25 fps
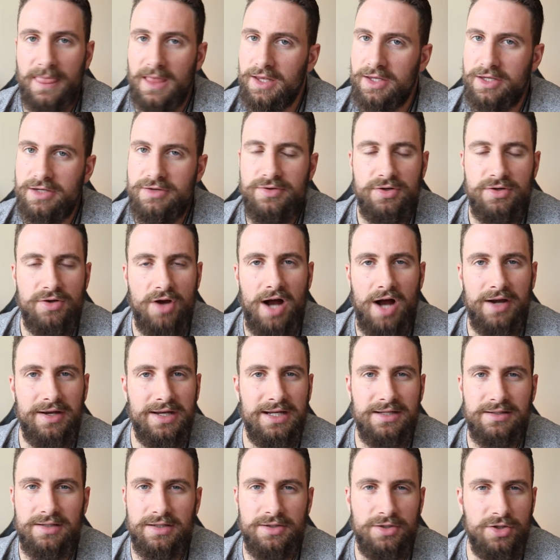you do not
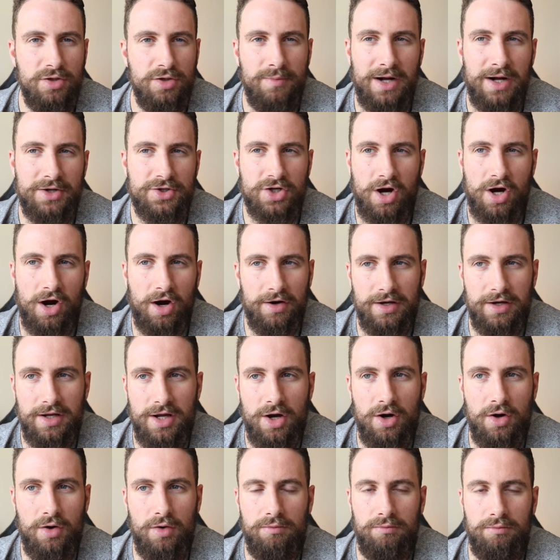need to do much
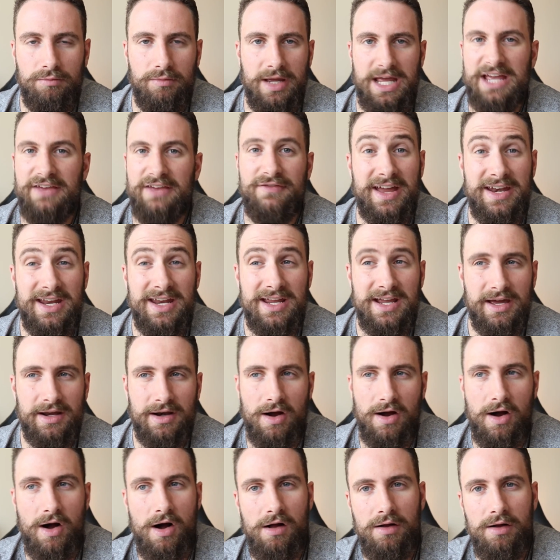cardio, if any at
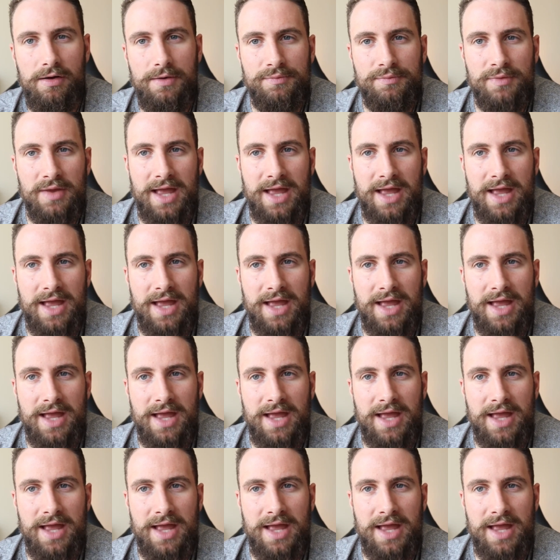all.